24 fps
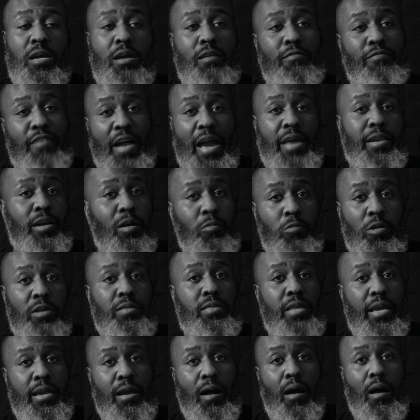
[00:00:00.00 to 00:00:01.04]
Find out what
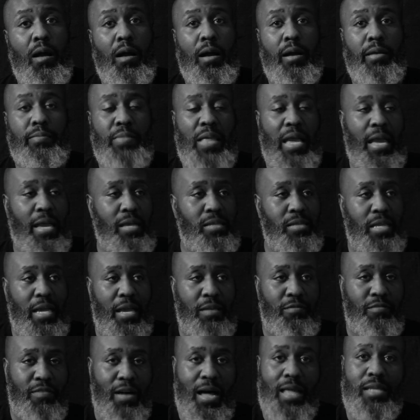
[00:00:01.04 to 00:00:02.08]
they are
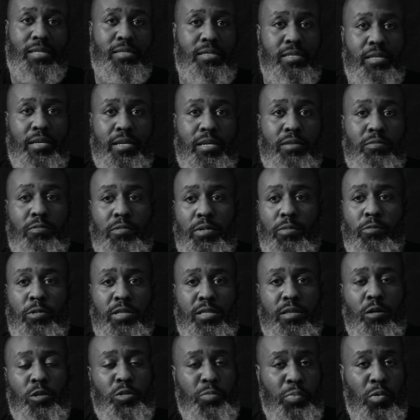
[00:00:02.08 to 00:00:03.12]
and volunteer with
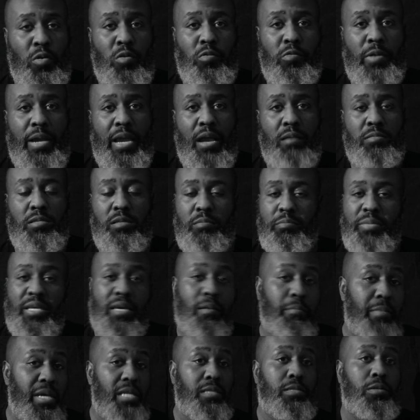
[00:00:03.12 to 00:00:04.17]
those programs and be a
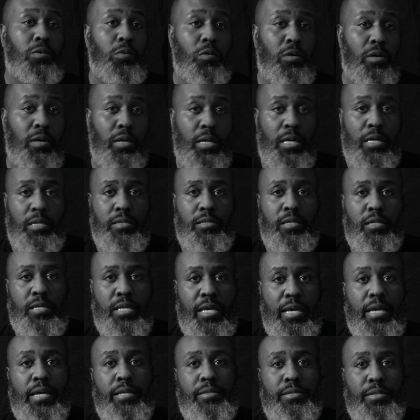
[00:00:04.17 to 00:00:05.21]
mentor to
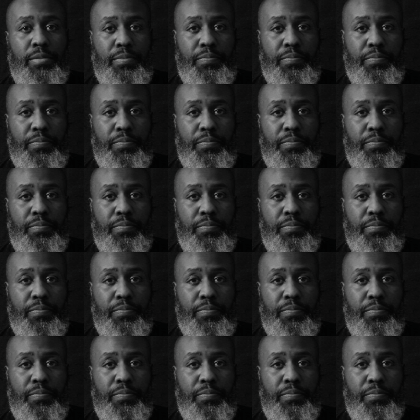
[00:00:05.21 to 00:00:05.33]
kids.